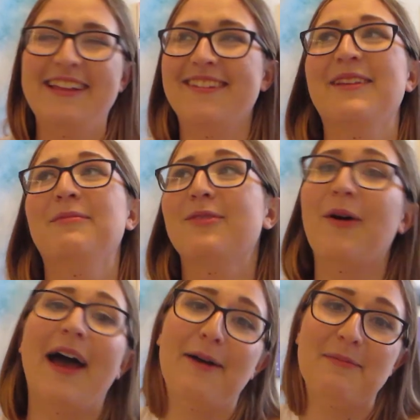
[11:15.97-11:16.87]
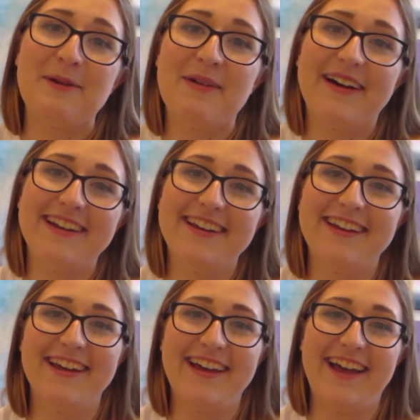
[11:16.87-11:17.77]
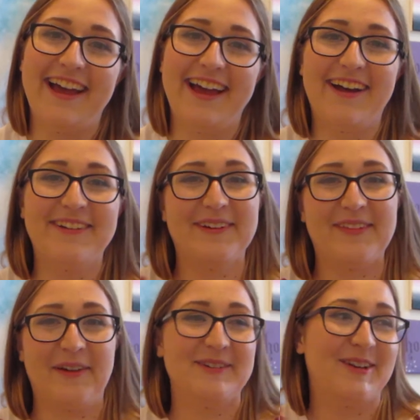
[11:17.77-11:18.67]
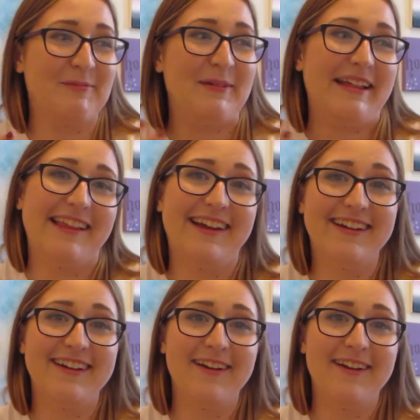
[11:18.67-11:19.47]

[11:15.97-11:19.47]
seemed so happy about it. I don't know if that was just me like